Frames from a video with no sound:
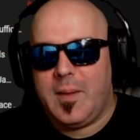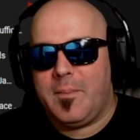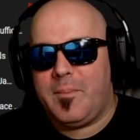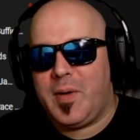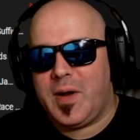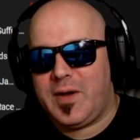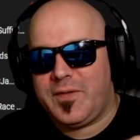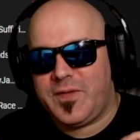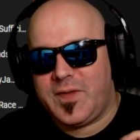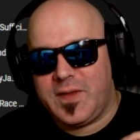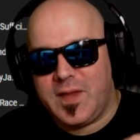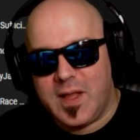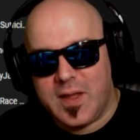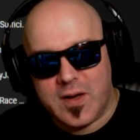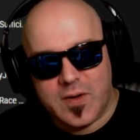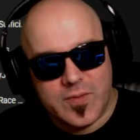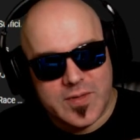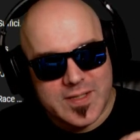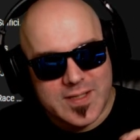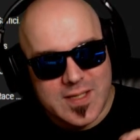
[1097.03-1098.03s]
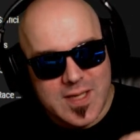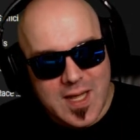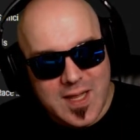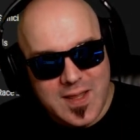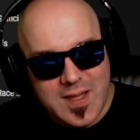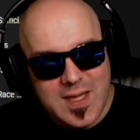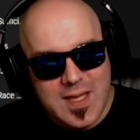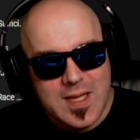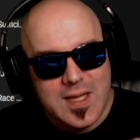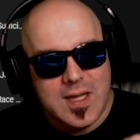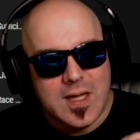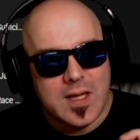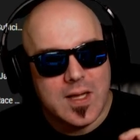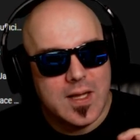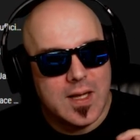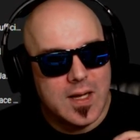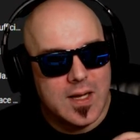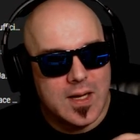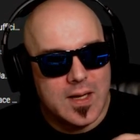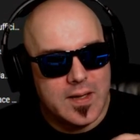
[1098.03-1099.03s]
But if there was nothing,
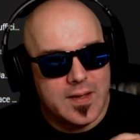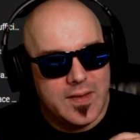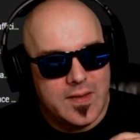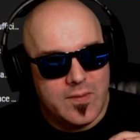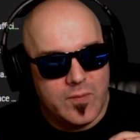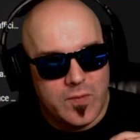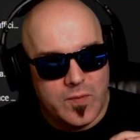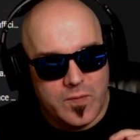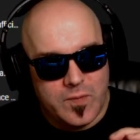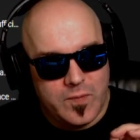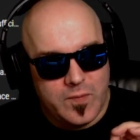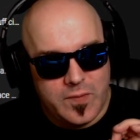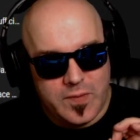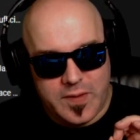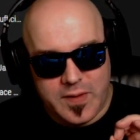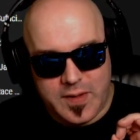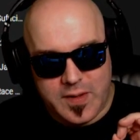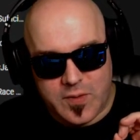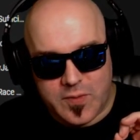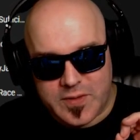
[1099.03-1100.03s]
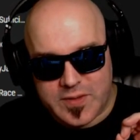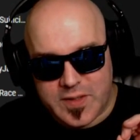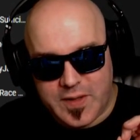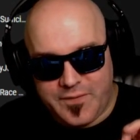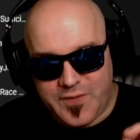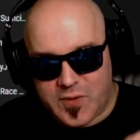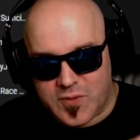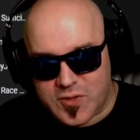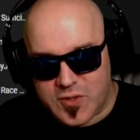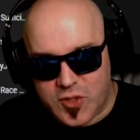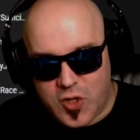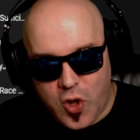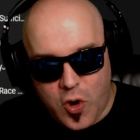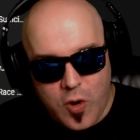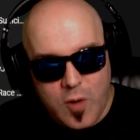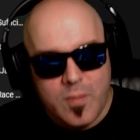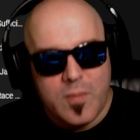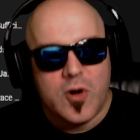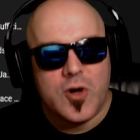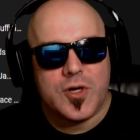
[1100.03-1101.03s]
if there was
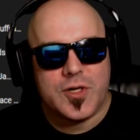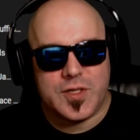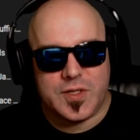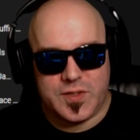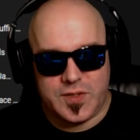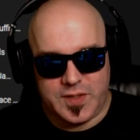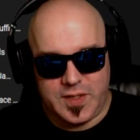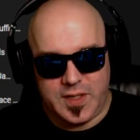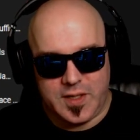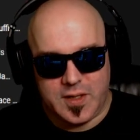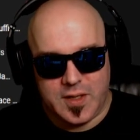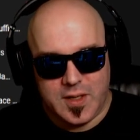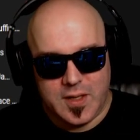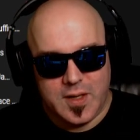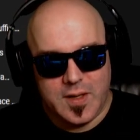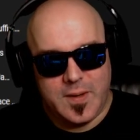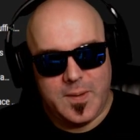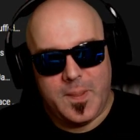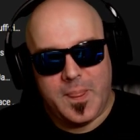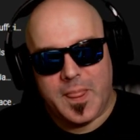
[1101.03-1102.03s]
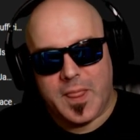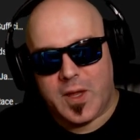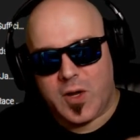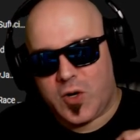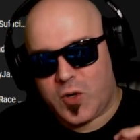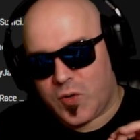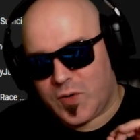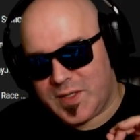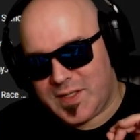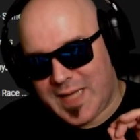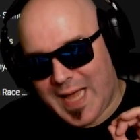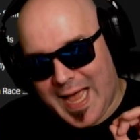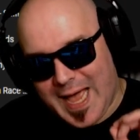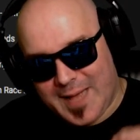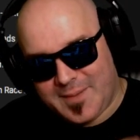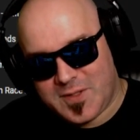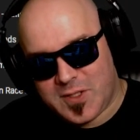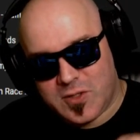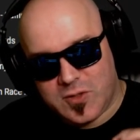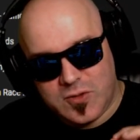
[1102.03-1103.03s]
no emergency, Chris
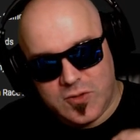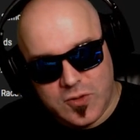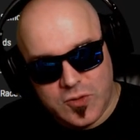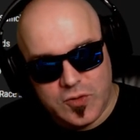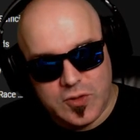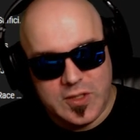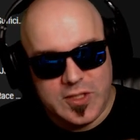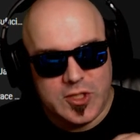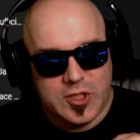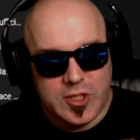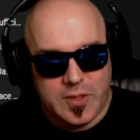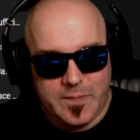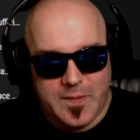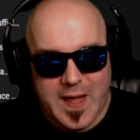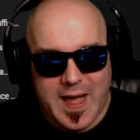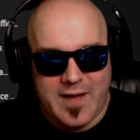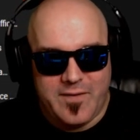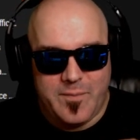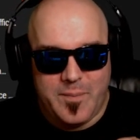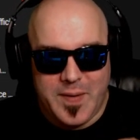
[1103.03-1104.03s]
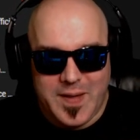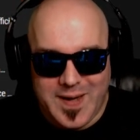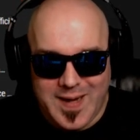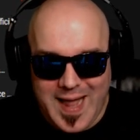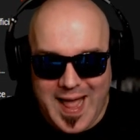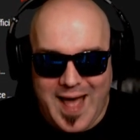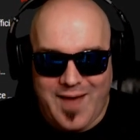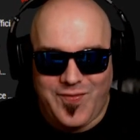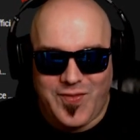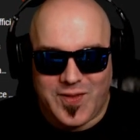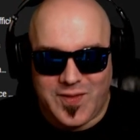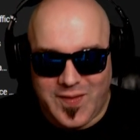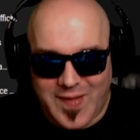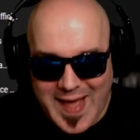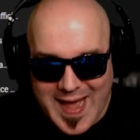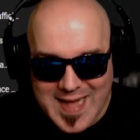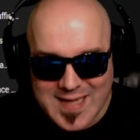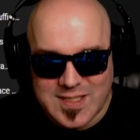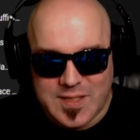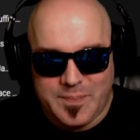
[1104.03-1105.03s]
absolutely should have been at the
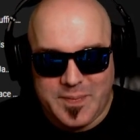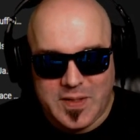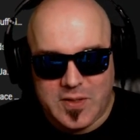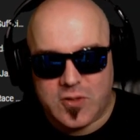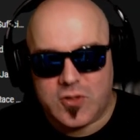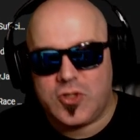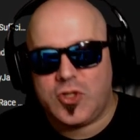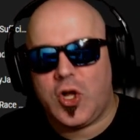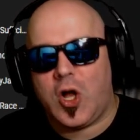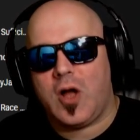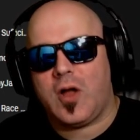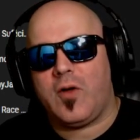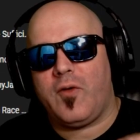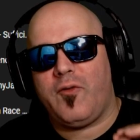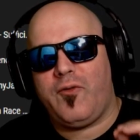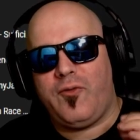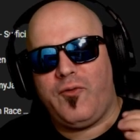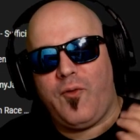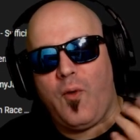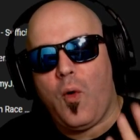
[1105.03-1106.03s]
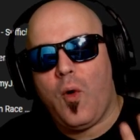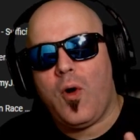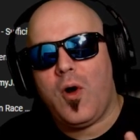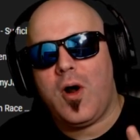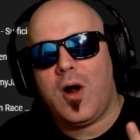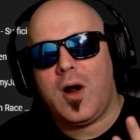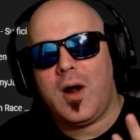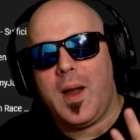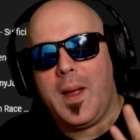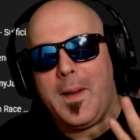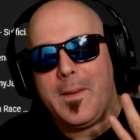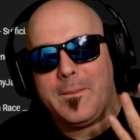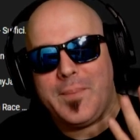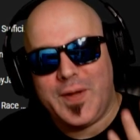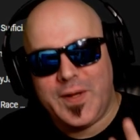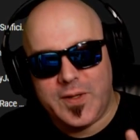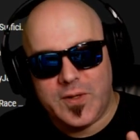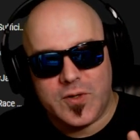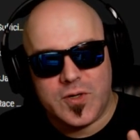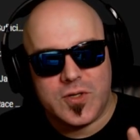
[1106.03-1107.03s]
last pillar talk. 4
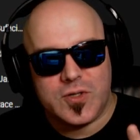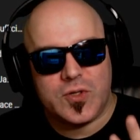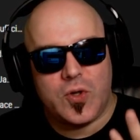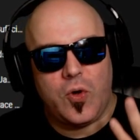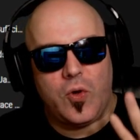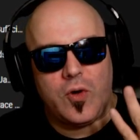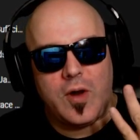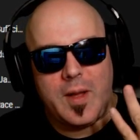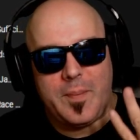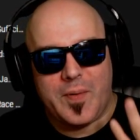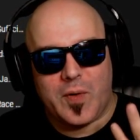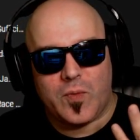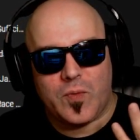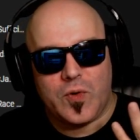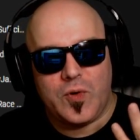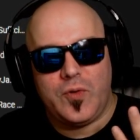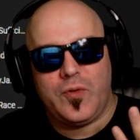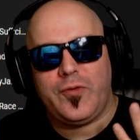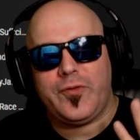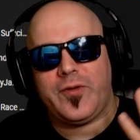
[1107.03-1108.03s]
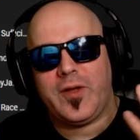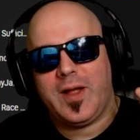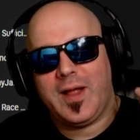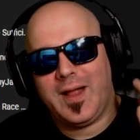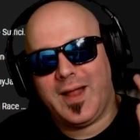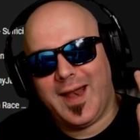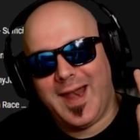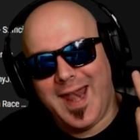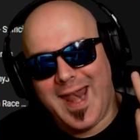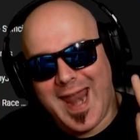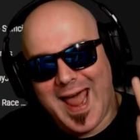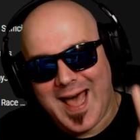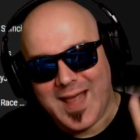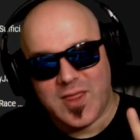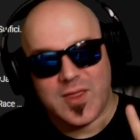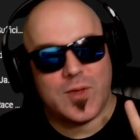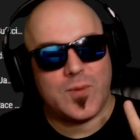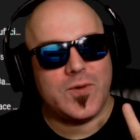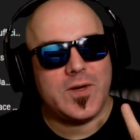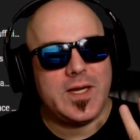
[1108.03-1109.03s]
pillars hold up a roof, not
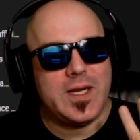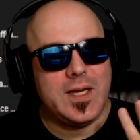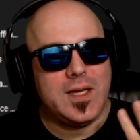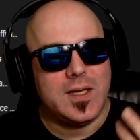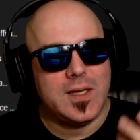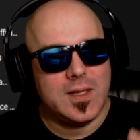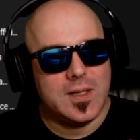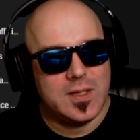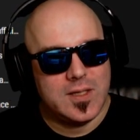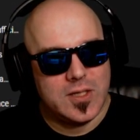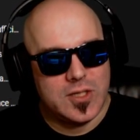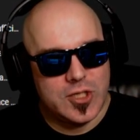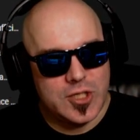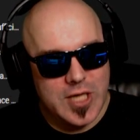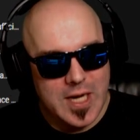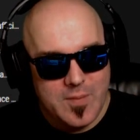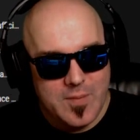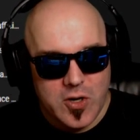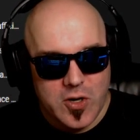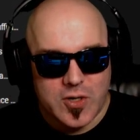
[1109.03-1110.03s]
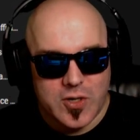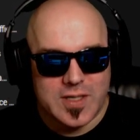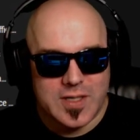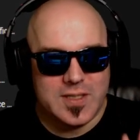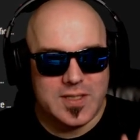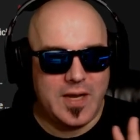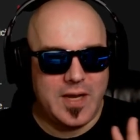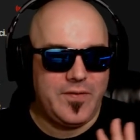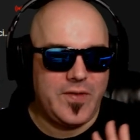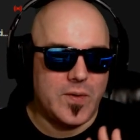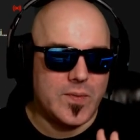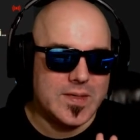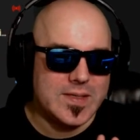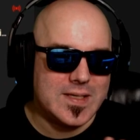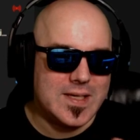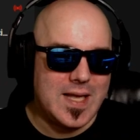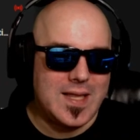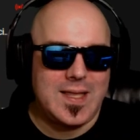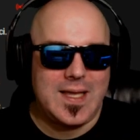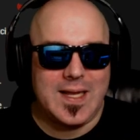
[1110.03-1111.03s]
3. Shame on Chris. If there
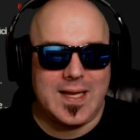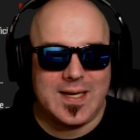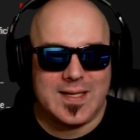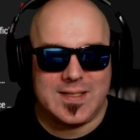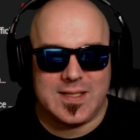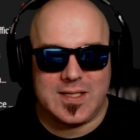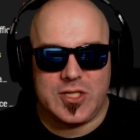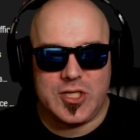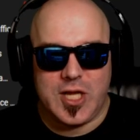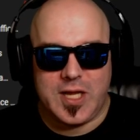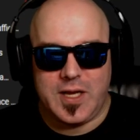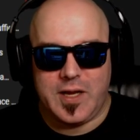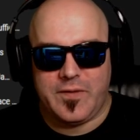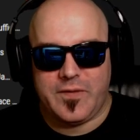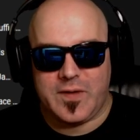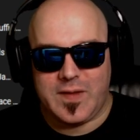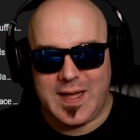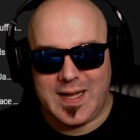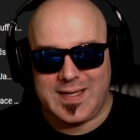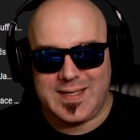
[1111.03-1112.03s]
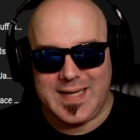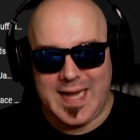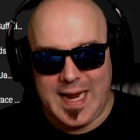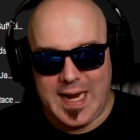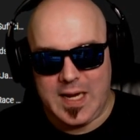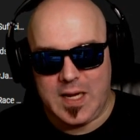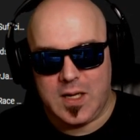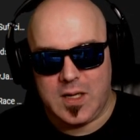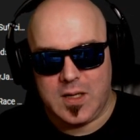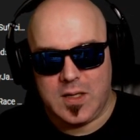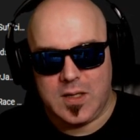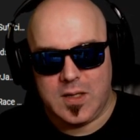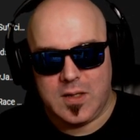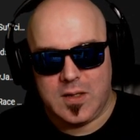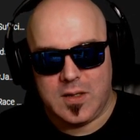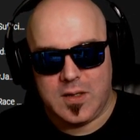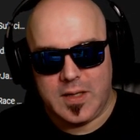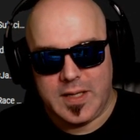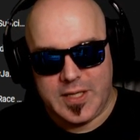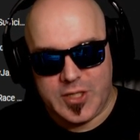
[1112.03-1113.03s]
was nothing in his agenda for that day,
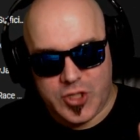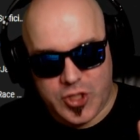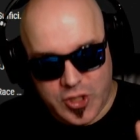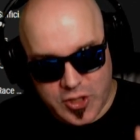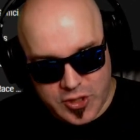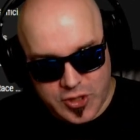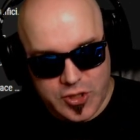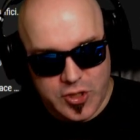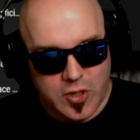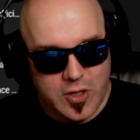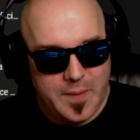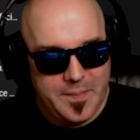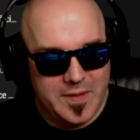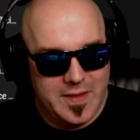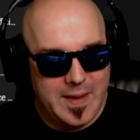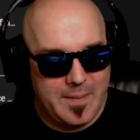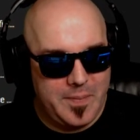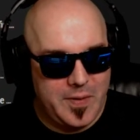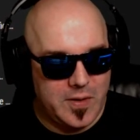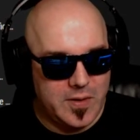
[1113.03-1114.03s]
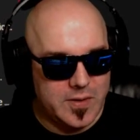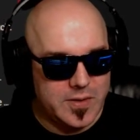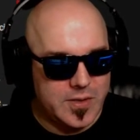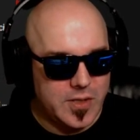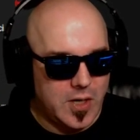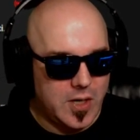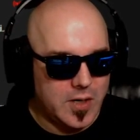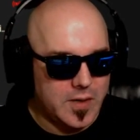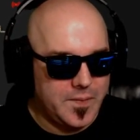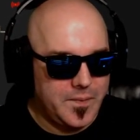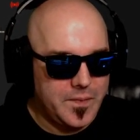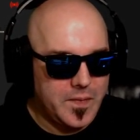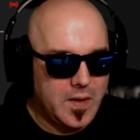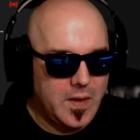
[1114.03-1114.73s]
he should have showed up at that pillar talk.